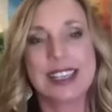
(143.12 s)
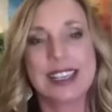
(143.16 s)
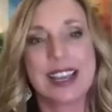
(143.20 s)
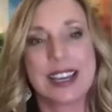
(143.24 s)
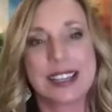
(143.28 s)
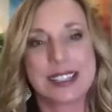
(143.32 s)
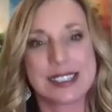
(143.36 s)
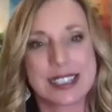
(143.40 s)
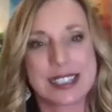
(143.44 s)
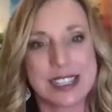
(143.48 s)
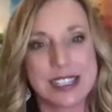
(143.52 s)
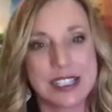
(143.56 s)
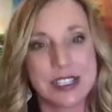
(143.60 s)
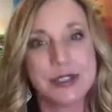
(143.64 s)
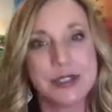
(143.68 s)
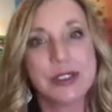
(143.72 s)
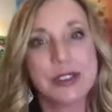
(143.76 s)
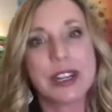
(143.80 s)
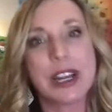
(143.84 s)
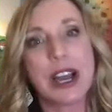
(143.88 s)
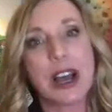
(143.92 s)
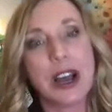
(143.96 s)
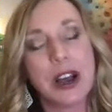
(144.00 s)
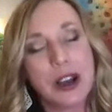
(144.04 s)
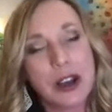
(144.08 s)
Yes. I do it
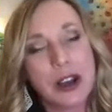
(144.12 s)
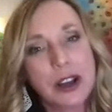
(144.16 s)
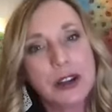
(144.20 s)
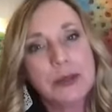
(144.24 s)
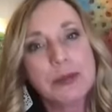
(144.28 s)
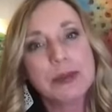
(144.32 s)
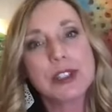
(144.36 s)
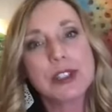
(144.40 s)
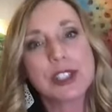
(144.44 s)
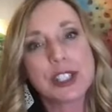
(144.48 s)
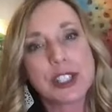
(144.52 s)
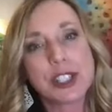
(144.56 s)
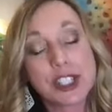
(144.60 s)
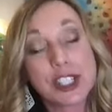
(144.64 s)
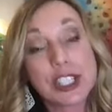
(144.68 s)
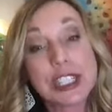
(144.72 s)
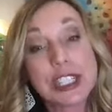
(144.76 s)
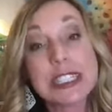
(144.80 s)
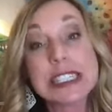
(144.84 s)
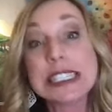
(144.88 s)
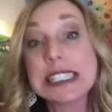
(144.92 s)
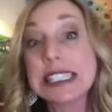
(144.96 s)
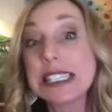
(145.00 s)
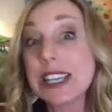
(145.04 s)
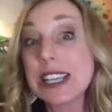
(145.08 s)
at home, in
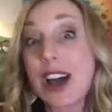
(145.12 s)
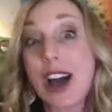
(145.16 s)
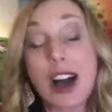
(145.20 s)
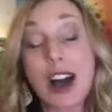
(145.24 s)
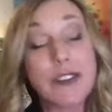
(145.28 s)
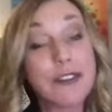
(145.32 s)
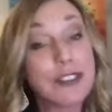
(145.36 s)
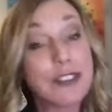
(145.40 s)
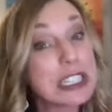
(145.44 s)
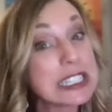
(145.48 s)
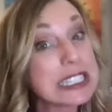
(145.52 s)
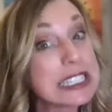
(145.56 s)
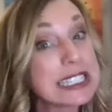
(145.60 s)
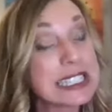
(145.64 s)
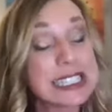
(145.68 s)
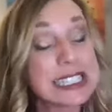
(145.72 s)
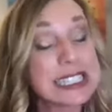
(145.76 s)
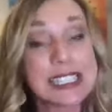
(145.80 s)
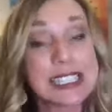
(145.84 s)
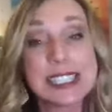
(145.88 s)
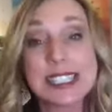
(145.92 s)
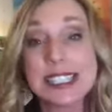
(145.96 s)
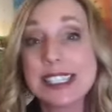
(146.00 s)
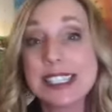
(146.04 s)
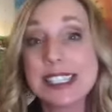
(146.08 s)
churches,
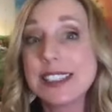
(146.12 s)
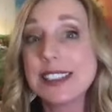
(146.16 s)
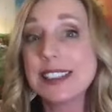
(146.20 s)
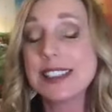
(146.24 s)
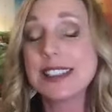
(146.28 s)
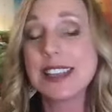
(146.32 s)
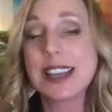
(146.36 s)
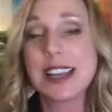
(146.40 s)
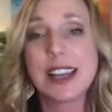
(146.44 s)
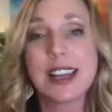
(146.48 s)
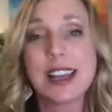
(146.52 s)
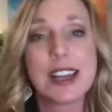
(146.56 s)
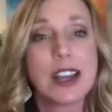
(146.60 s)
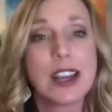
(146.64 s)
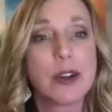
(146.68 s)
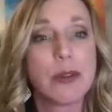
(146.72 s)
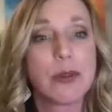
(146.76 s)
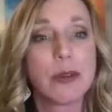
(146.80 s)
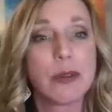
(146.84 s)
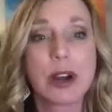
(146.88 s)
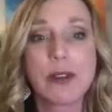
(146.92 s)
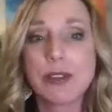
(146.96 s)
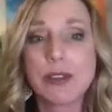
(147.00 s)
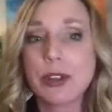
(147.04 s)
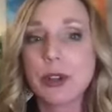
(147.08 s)
conferences,
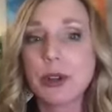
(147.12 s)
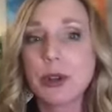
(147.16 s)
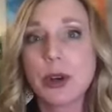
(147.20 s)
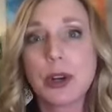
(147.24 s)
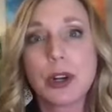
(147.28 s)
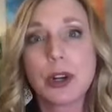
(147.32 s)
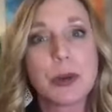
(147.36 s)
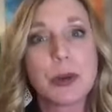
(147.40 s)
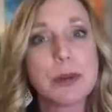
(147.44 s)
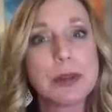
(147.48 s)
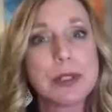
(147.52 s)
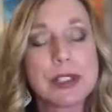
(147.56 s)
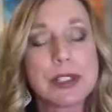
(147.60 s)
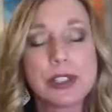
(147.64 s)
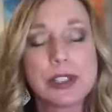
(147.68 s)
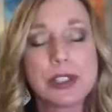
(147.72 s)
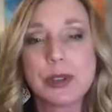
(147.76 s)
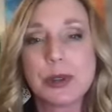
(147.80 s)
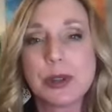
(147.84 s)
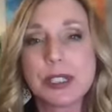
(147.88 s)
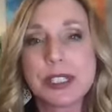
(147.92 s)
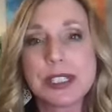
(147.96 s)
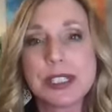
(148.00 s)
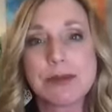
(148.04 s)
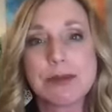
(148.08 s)
wherever the Lord opens the
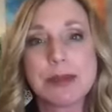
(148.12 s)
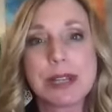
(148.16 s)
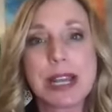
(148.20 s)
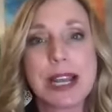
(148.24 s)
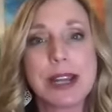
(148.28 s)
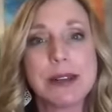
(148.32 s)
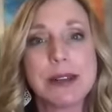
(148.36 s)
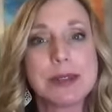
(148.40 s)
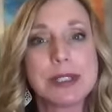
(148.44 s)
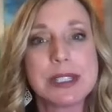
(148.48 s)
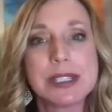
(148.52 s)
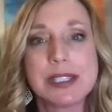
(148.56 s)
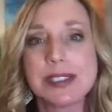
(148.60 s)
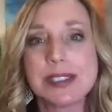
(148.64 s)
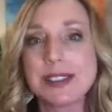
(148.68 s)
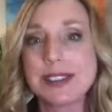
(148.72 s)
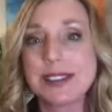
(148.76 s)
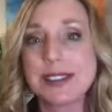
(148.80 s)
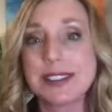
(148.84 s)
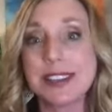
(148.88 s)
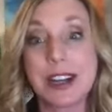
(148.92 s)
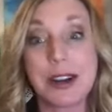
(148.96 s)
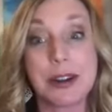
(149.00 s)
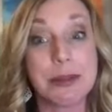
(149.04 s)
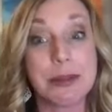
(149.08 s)
door. Sometimes
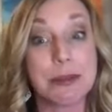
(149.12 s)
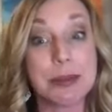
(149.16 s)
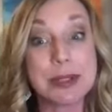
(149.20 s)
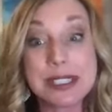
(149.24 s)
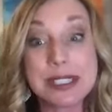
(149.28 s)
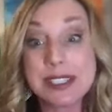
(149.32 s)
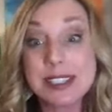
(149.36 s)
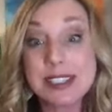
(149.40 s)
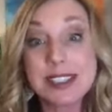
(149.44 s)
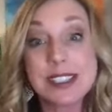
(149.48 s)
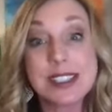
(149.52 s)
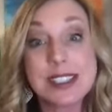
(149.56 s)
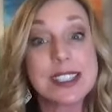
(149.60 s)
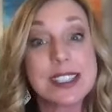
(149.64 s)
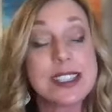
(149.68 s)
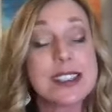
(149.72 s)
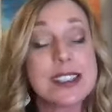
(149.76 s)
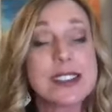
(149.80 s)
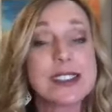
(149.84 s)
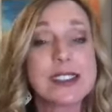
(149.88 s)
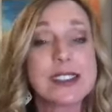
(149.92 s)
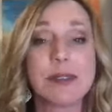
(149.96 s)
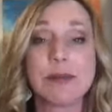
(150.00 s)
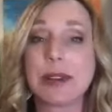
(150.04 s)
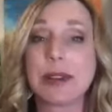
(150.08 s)
it's, you know, in
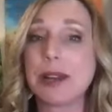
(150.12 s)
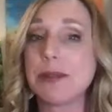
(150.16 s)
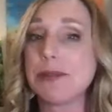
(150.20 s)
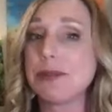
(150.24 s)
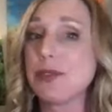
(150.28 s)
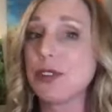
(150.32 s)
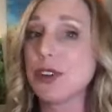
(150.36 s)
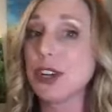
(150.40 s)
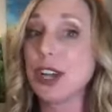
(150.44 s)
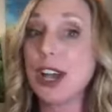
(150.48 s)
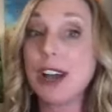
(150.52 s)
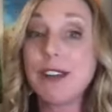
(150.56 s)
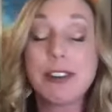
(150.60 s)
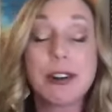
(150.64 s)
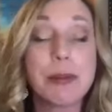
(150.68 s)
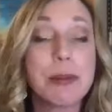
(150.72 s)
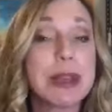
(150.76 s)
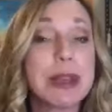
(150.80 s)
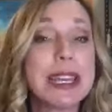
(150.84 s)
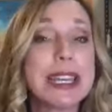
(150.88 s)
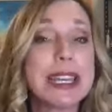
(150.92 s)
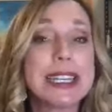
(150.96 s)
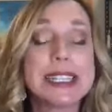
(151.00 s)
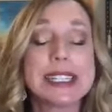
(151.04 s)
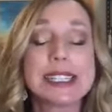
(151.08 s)
businesses, sometimes for
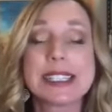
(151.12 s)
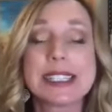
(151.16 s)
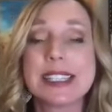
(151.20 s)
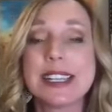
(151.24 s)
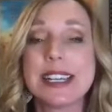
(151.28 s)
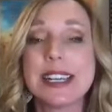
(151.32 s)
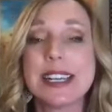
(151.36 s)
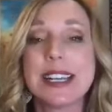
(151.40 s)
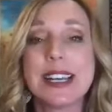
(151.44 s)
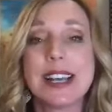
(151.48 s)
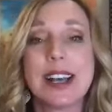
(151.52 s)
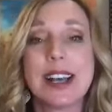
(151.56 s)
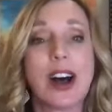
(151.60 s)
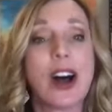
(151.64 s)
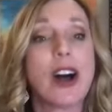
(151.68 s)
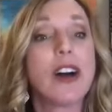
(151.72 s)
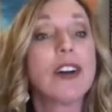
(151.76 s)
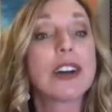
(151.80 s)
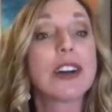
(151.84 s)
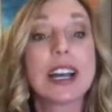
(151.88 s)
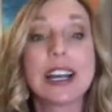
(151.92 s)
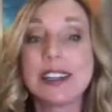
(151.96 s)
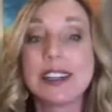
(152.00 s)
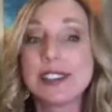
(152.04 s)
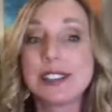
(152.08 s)
government,
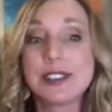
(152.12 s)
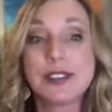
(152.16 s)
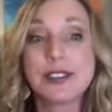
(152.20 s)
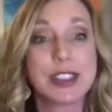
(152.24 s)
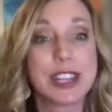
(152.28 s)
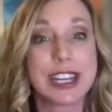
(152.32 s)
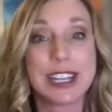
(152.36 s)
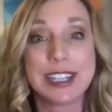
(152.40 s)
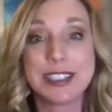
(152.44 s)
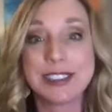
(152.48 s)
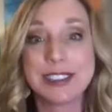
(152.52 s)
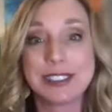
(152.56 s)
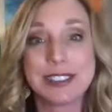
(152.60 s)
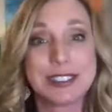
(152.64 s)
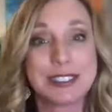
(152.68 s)
all kinds of things.